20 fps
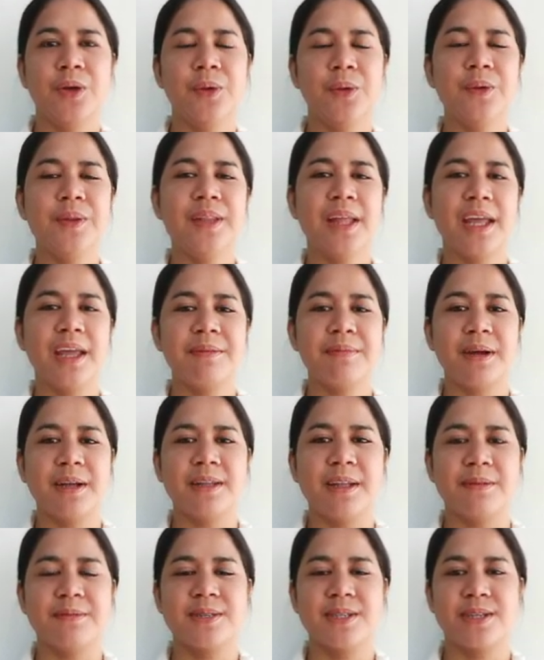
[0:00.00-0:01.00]
Good day,
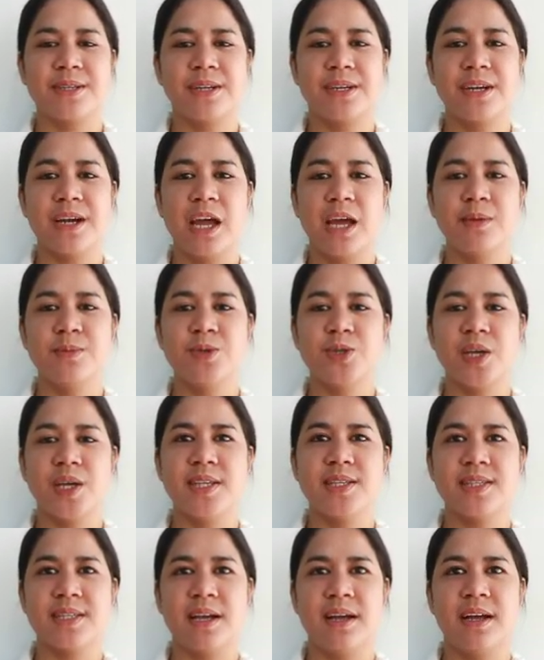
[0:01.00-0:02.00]
Madam Sir. I'm
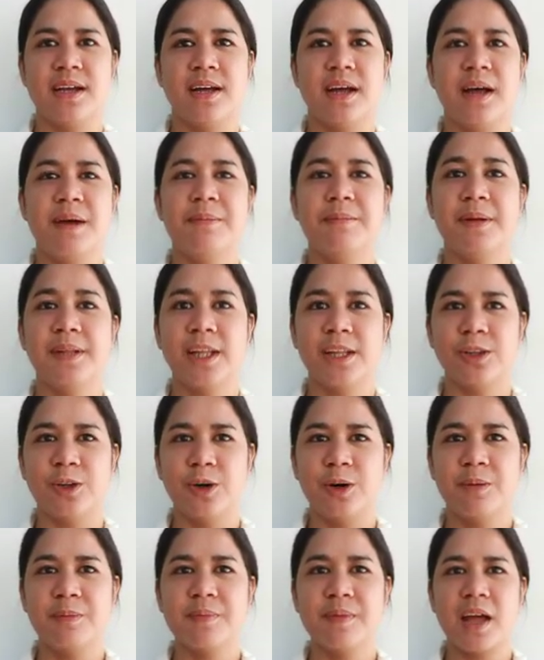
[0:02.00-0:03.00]
Teresa
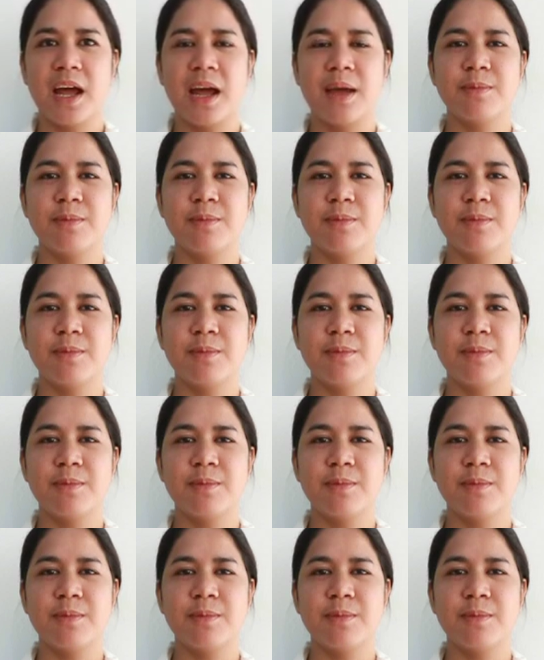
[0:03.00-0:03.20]
Malanong.